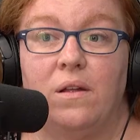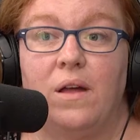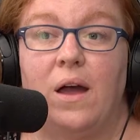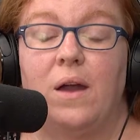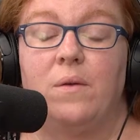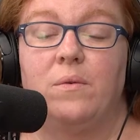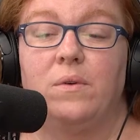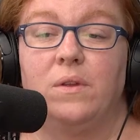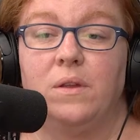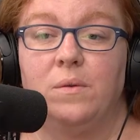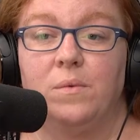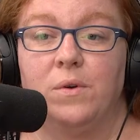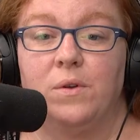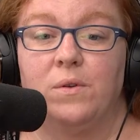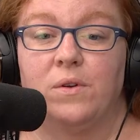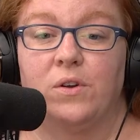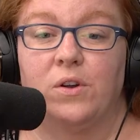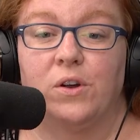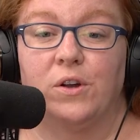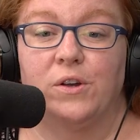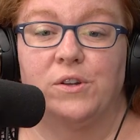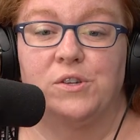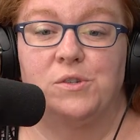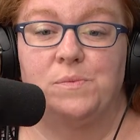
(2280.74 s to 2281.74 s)
I really want to
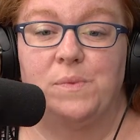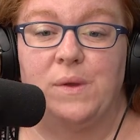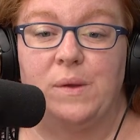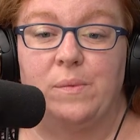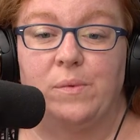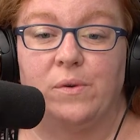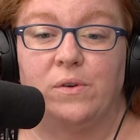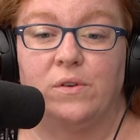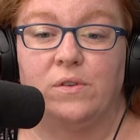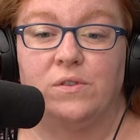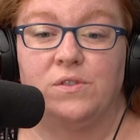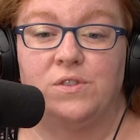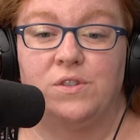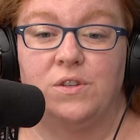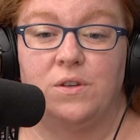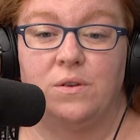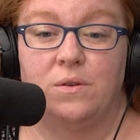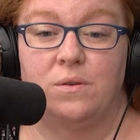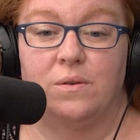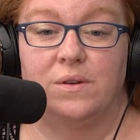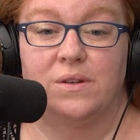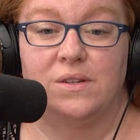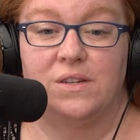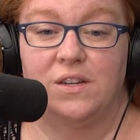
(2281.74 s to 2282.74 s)
encourage people
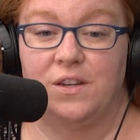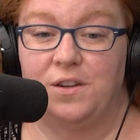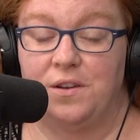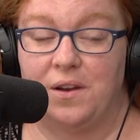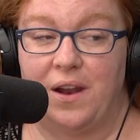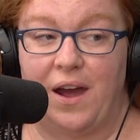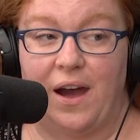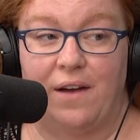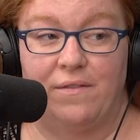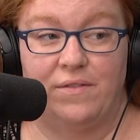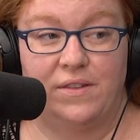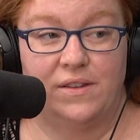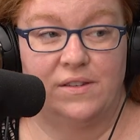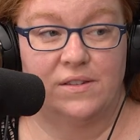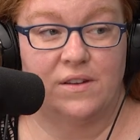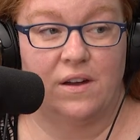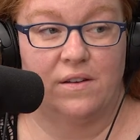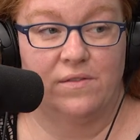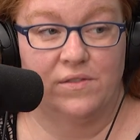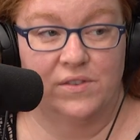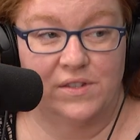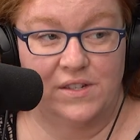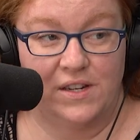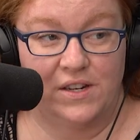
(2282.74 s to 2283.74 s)
to continue to have these
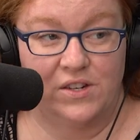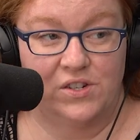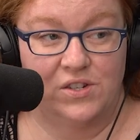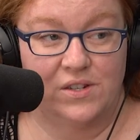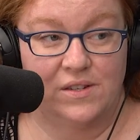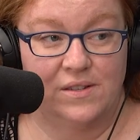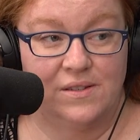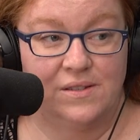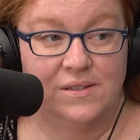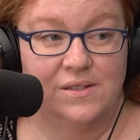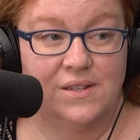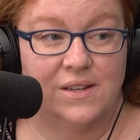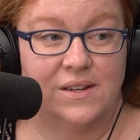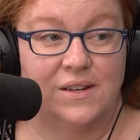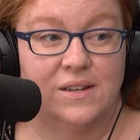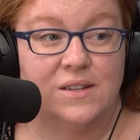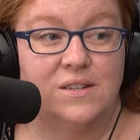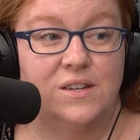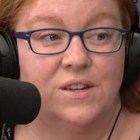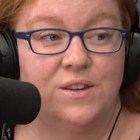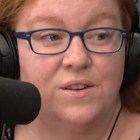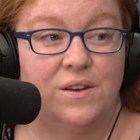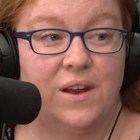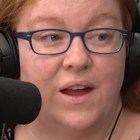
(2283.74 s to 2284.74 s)
conversations and
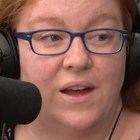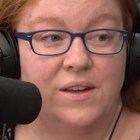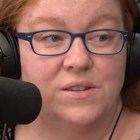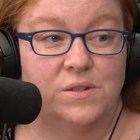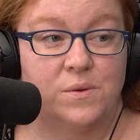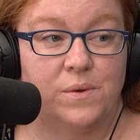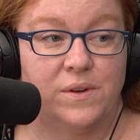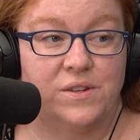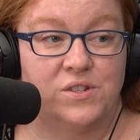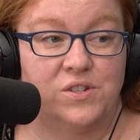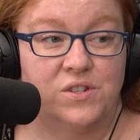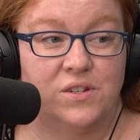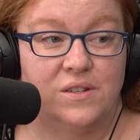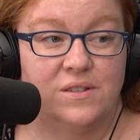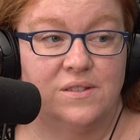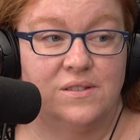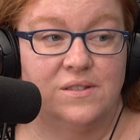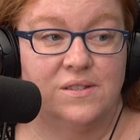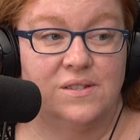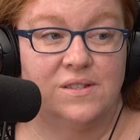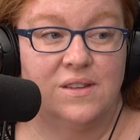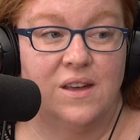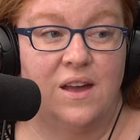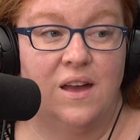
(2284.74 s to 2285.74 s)
continue to ask
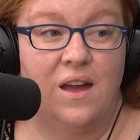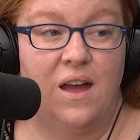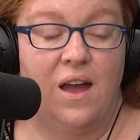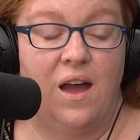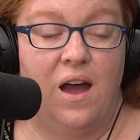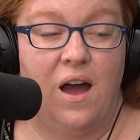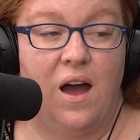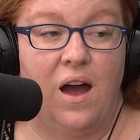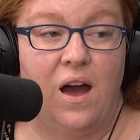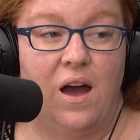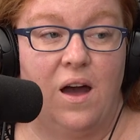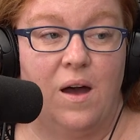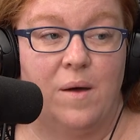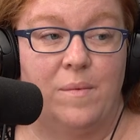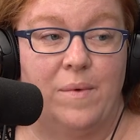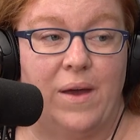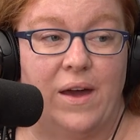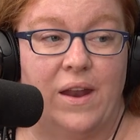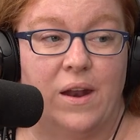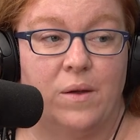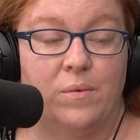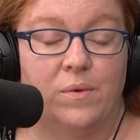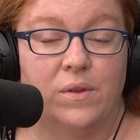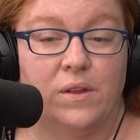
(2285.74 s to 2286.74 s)
questions. And
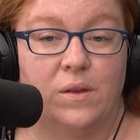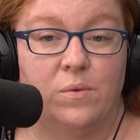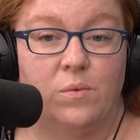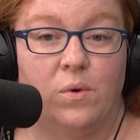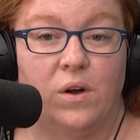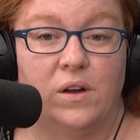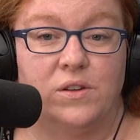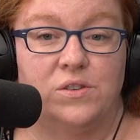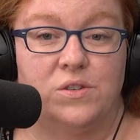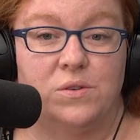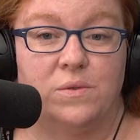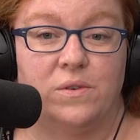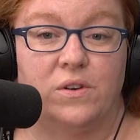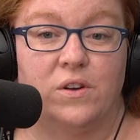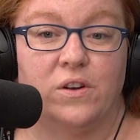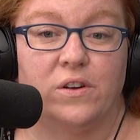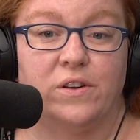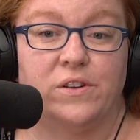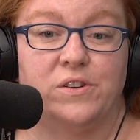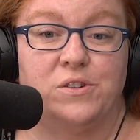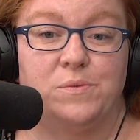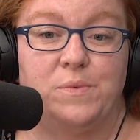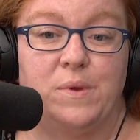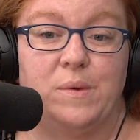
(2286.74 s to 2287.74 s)
I really want to
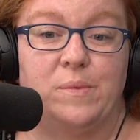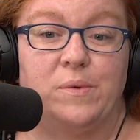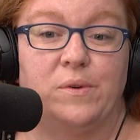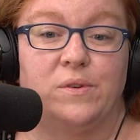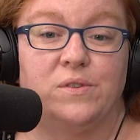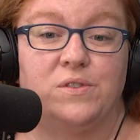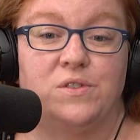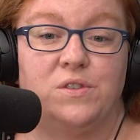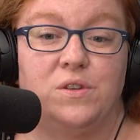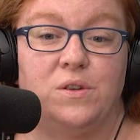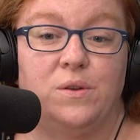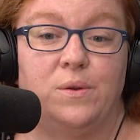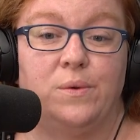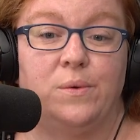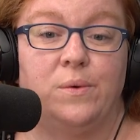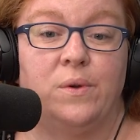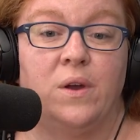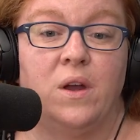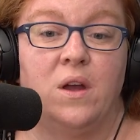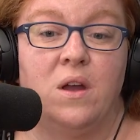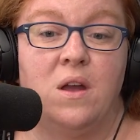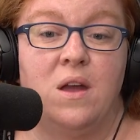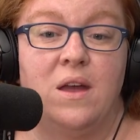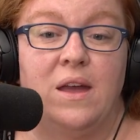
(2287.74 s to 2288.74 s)
encourage people to,
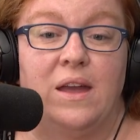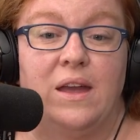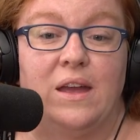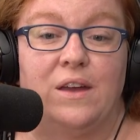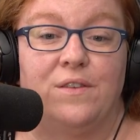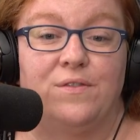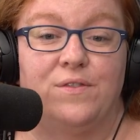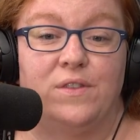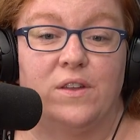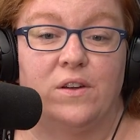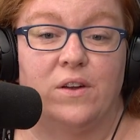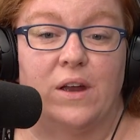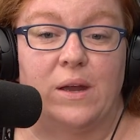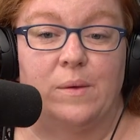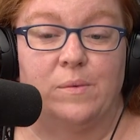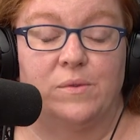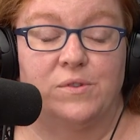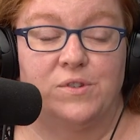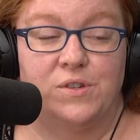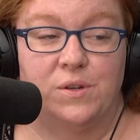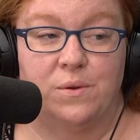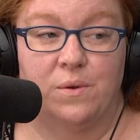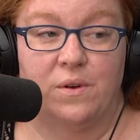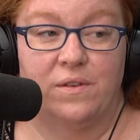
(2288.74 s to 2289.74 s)
if they're
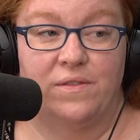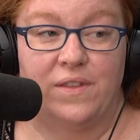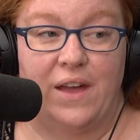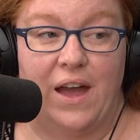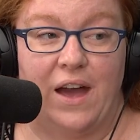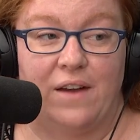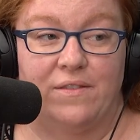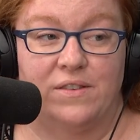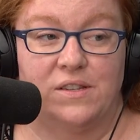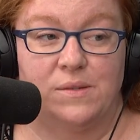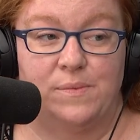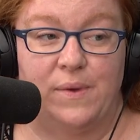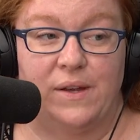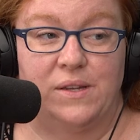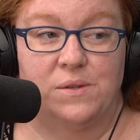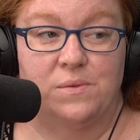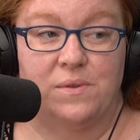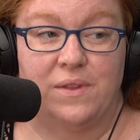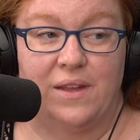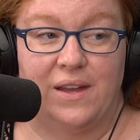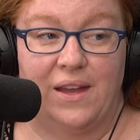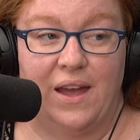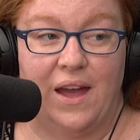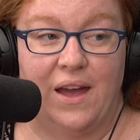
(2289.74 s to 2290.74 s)
able to, or if they have a space
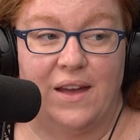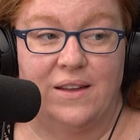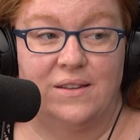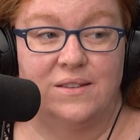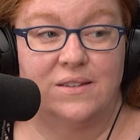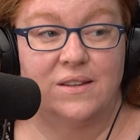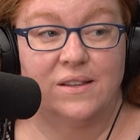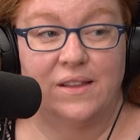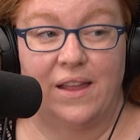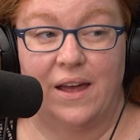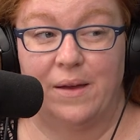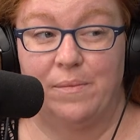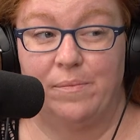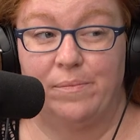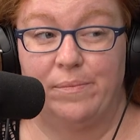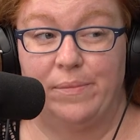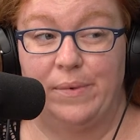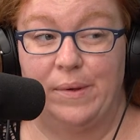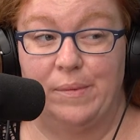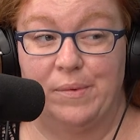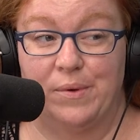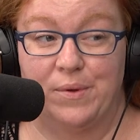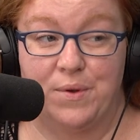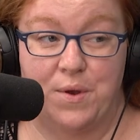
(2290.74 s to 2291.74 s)
where they can, to let
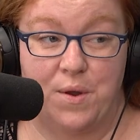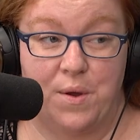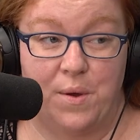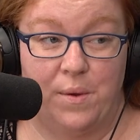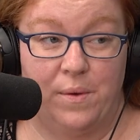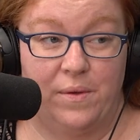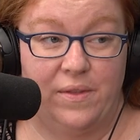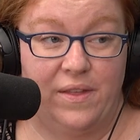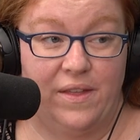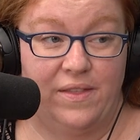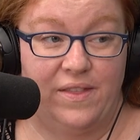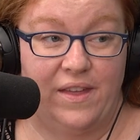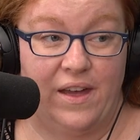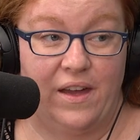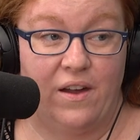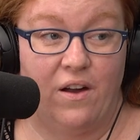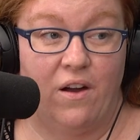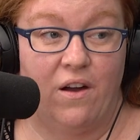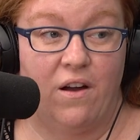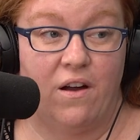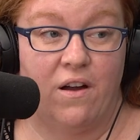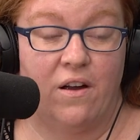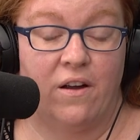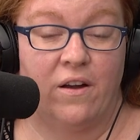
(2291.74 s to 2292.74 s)
people know that they
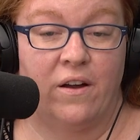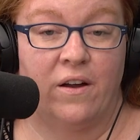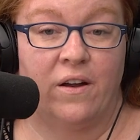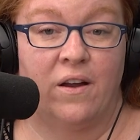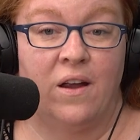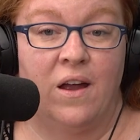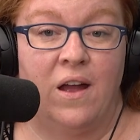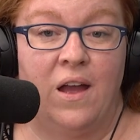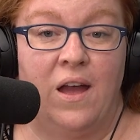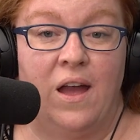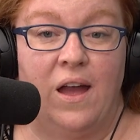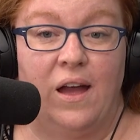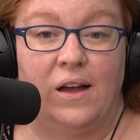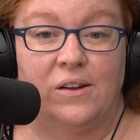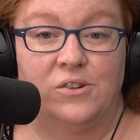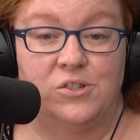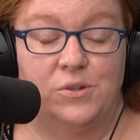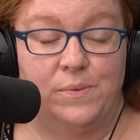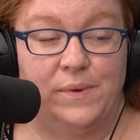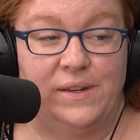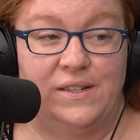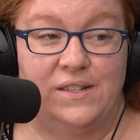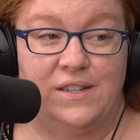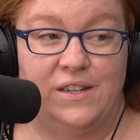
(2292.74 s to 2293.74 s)
are
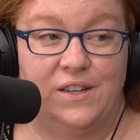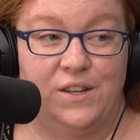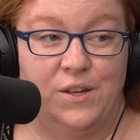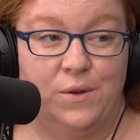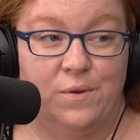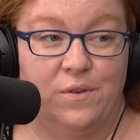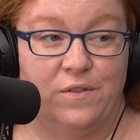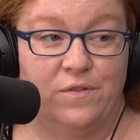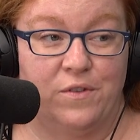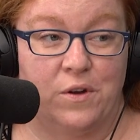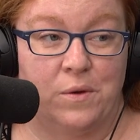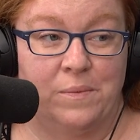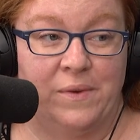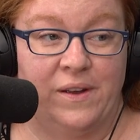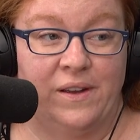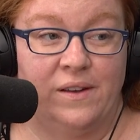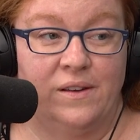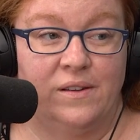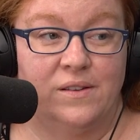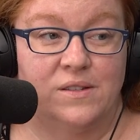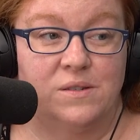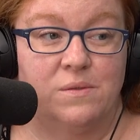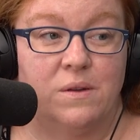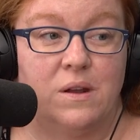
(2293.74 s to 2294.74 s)
LGBTQ
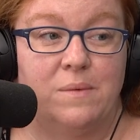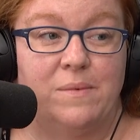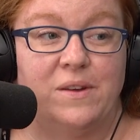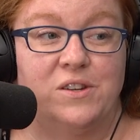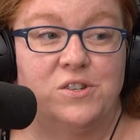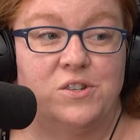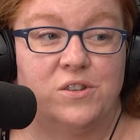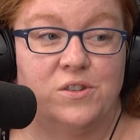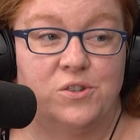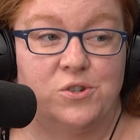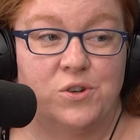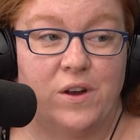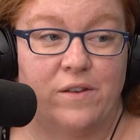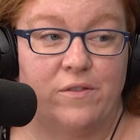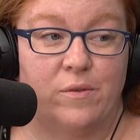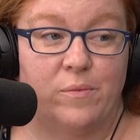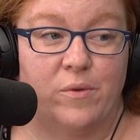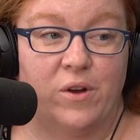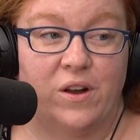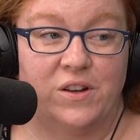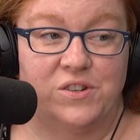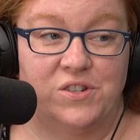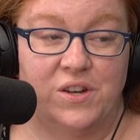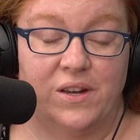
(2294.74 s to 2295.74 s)
affirming. So when I mentioned the Trevor
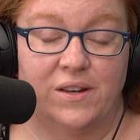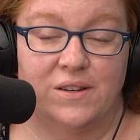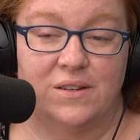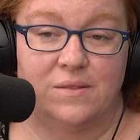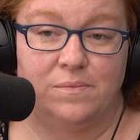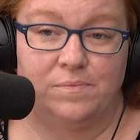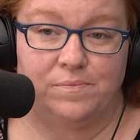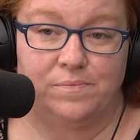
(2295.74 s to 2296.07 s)
Project,